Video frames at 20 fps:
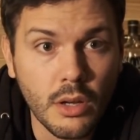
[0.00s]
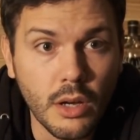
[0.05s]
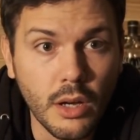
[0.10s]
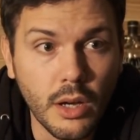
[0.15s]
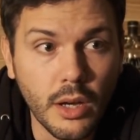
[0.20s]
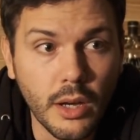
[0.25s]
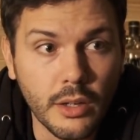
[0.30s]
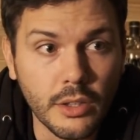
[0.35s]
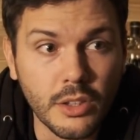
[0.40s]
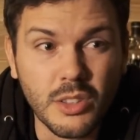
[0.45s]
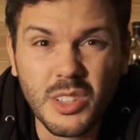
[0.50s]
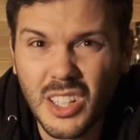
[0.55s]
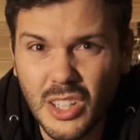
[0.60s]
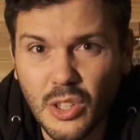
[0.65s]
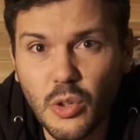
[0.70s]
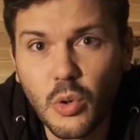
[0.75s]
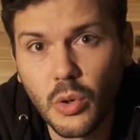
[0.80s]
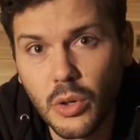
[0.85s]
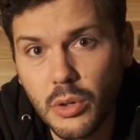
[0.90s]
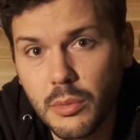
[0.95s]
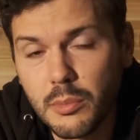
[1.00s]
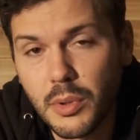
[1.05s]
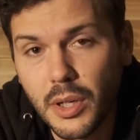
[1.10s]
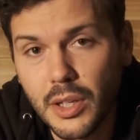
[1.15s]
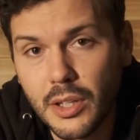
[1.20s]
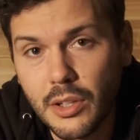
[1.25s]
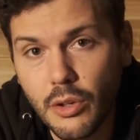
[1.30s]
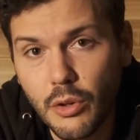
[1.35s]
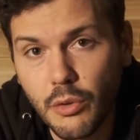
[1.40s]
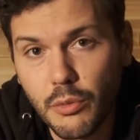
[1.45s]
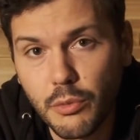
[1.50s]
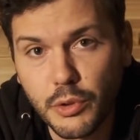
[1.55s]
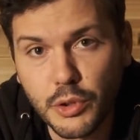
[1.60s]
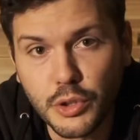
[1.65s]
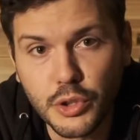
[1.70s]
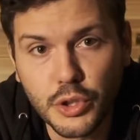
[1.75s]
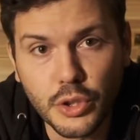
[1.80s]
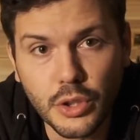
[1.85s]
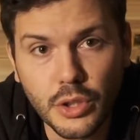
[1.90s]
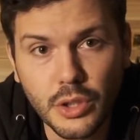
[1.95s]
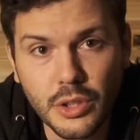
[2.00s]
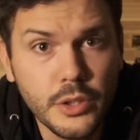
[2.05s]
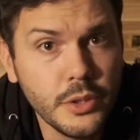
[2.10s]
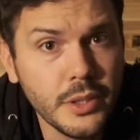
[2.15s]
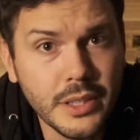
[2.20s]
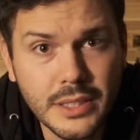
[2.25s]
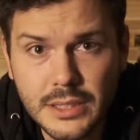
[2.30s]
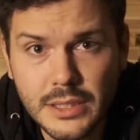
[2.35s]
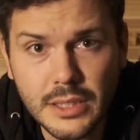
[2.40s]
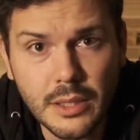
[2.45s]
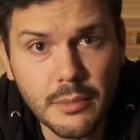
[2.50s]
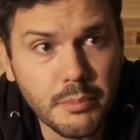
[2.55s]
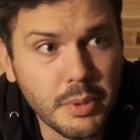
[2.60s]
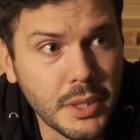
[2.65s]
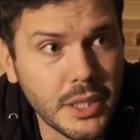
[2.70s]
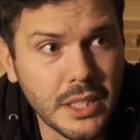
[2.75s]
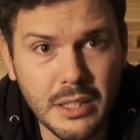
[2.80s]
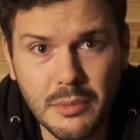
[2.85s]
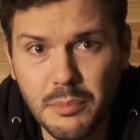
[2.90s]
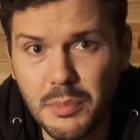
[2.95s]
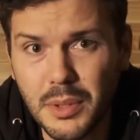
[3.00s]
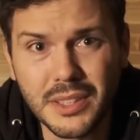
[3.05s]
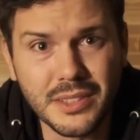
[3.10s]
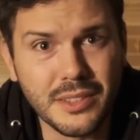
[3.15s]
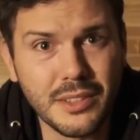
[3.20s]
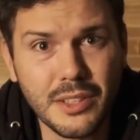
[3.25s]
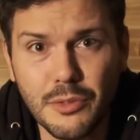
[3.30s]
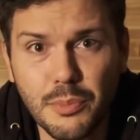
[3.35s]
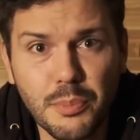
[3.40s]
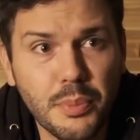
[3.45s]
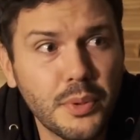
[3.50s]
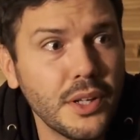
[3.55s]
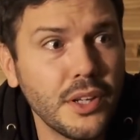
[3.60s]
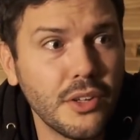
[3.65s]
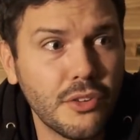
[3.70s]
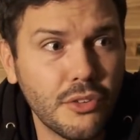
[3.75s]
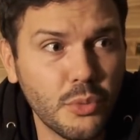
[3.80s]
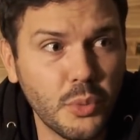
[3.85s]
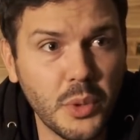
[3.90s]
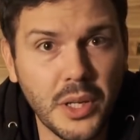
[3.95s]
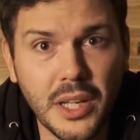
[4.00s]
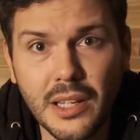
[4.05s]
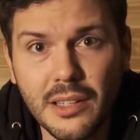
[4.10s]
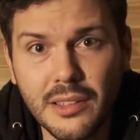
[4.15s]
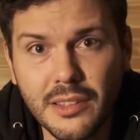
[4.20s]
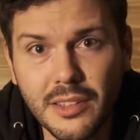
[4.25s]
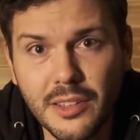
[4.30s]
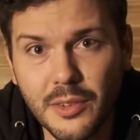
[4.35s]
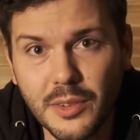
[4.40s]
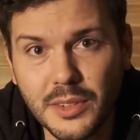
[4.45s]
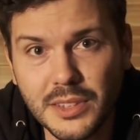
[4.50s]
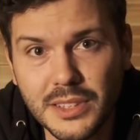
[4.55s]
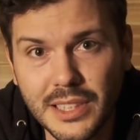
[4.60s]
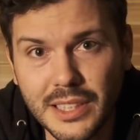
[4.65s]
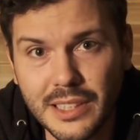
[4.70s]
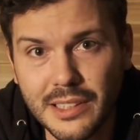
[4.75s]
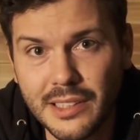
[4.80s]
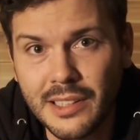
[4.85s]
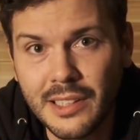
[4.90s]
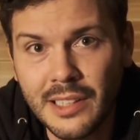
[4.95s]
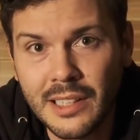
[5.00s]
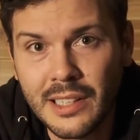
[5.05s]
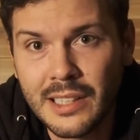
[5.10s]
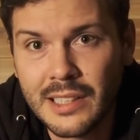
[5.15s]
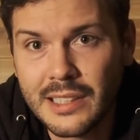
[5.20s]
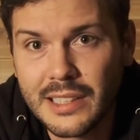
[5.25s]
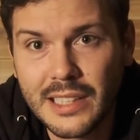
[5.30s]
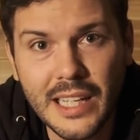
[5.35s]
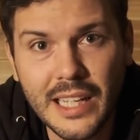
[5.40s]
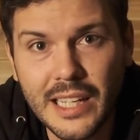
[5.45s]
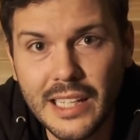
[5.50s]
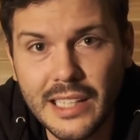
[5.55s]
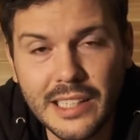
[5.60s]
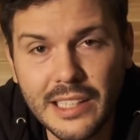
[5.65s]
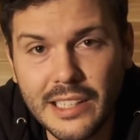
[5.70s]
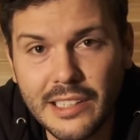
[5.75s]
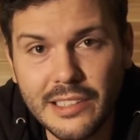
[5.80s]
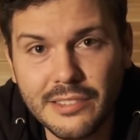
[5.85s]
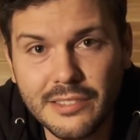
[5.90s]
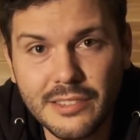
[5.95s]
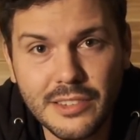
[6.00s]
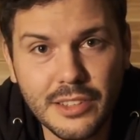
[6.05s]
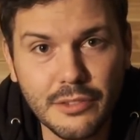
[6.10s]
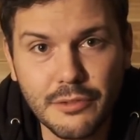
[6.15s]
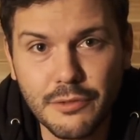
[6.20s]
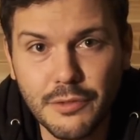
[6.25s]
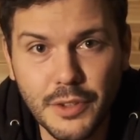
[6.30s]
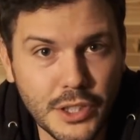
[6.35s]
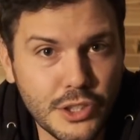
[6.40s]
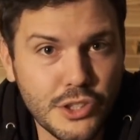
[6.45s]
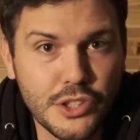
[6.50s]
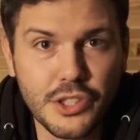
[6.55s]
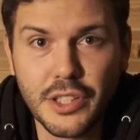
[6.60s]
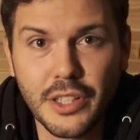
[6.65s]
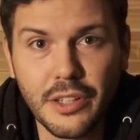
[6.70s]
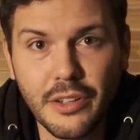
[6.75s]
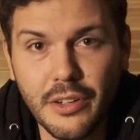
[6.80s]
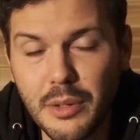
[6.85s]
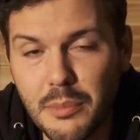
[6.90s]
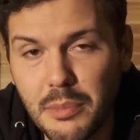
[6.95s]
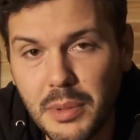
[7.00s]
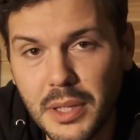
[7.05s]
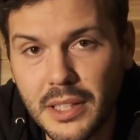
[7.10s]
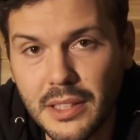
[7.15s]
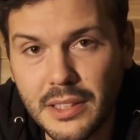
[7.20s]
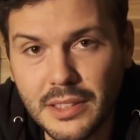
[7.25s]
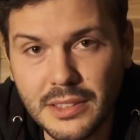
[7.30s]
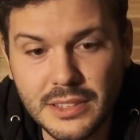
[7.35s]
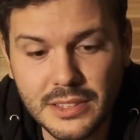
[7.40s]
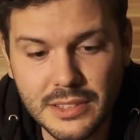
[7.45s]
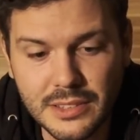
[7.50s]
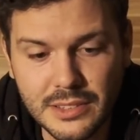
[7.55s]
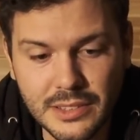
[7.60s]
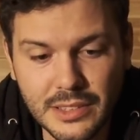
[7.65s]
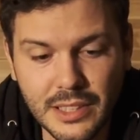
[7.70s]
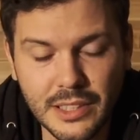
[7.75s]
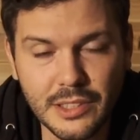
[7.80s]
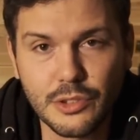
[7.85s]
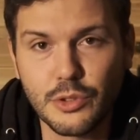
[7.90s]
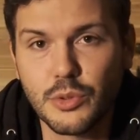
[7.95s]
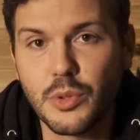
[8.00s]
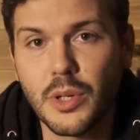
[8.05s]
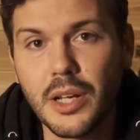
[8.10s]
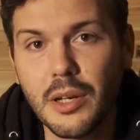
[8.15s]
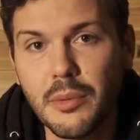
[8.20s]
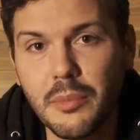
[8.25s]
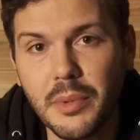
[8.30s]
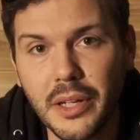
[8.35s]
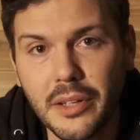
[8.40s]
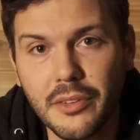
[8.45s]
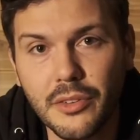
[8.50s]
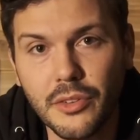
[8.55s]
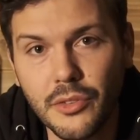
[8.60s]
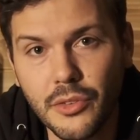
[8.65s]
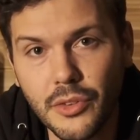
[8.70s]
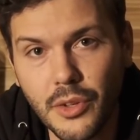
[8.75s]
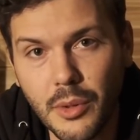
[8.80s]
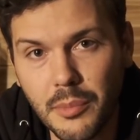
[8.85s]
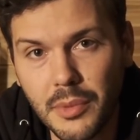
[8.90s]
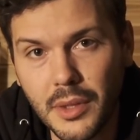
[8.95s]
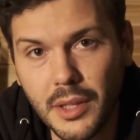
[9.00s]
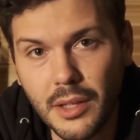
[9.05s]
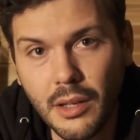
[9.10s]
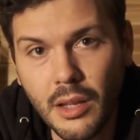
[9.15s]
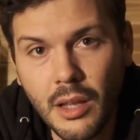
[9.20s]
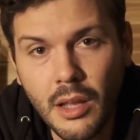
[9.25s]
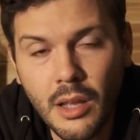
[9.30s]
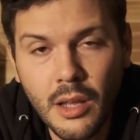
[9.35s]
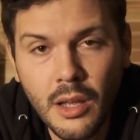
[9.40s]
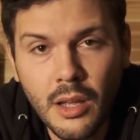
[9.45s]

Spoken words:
You get a cornbread note for sure. You get some peanut, but it's pretty sweet. It's like candied confectionery peanuts in a trail mix or something.